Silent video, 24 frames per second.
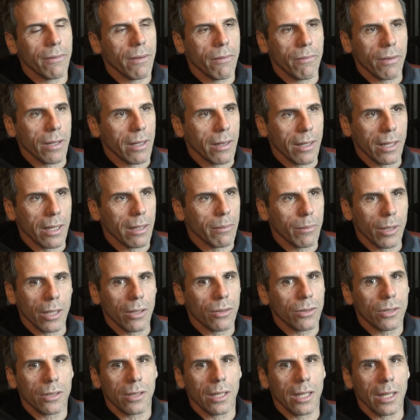everything
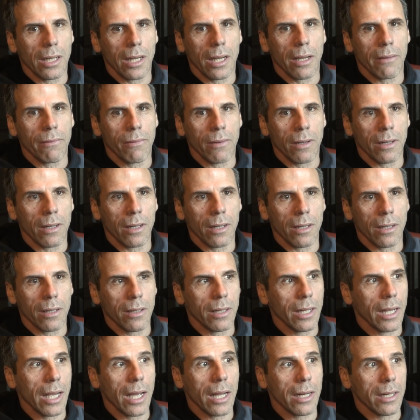because
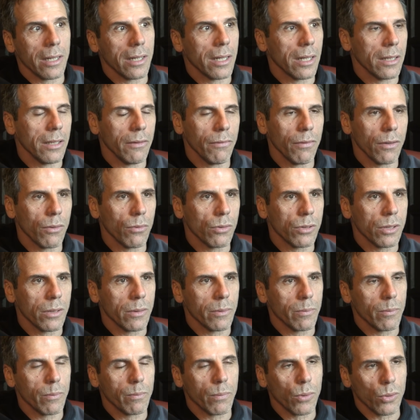they are in a difficult
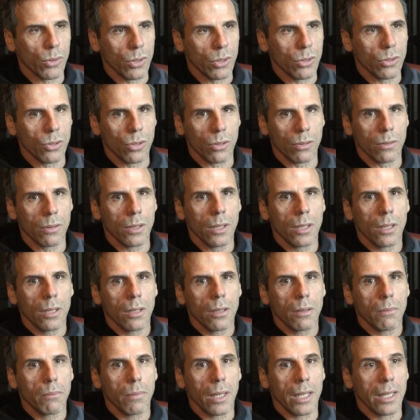position,
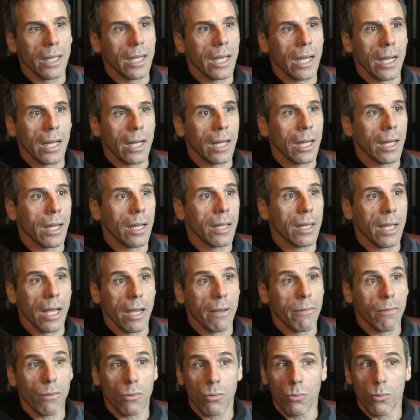but they
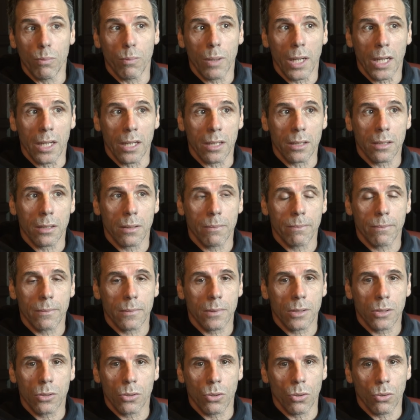have good players.
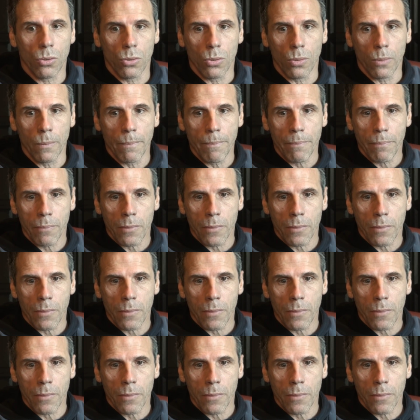So.